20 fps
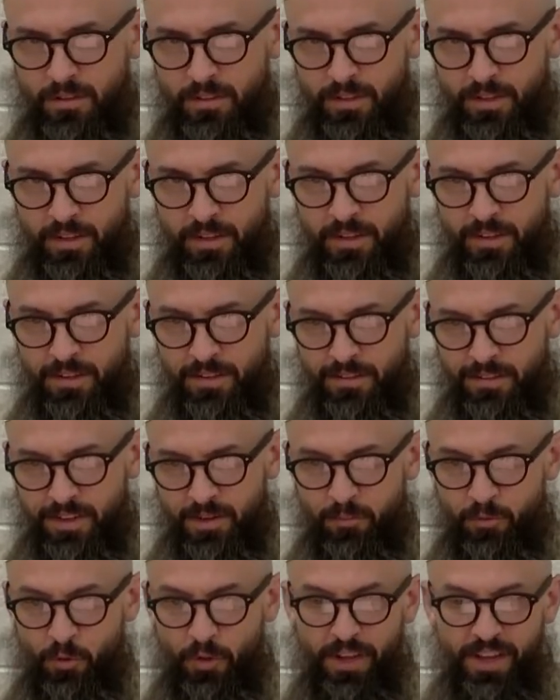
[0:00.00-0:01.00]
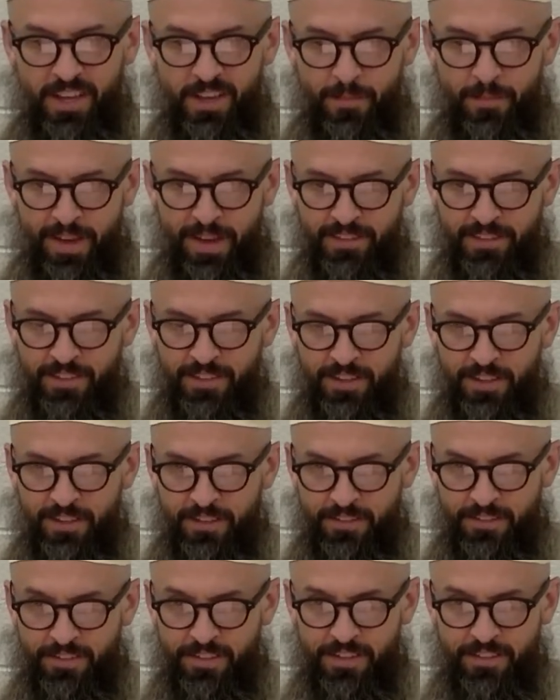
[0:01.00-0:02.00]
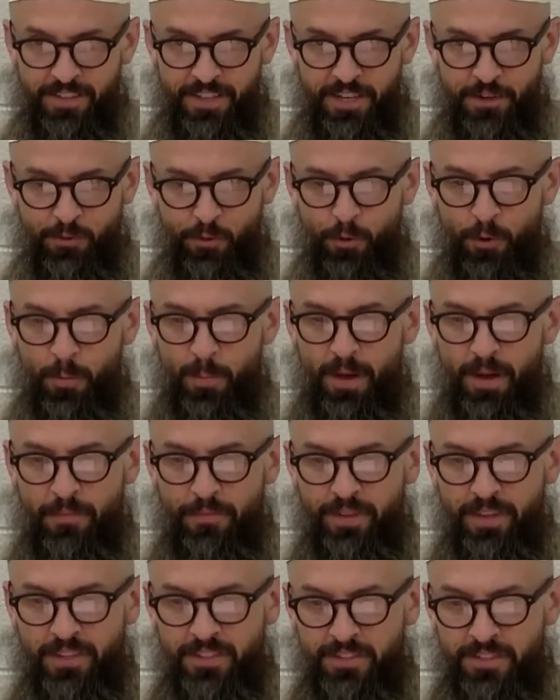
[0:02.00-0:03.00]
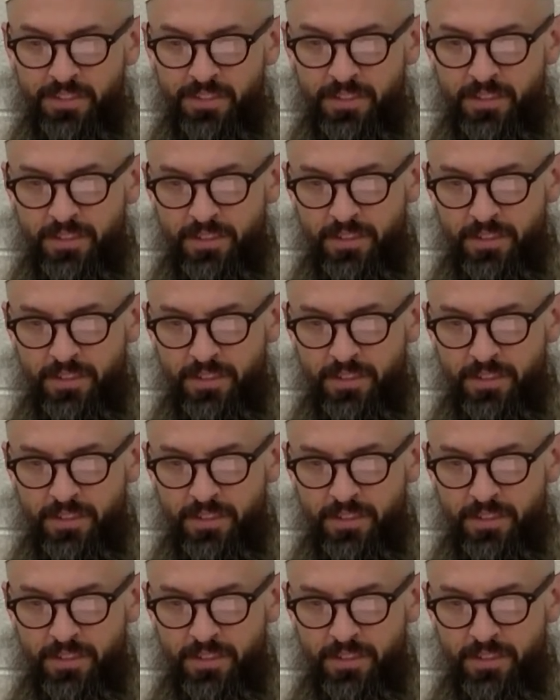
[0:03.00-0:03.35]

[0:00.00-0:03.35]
Yeah, Ibn Qayyim has a thing that he wrote about this.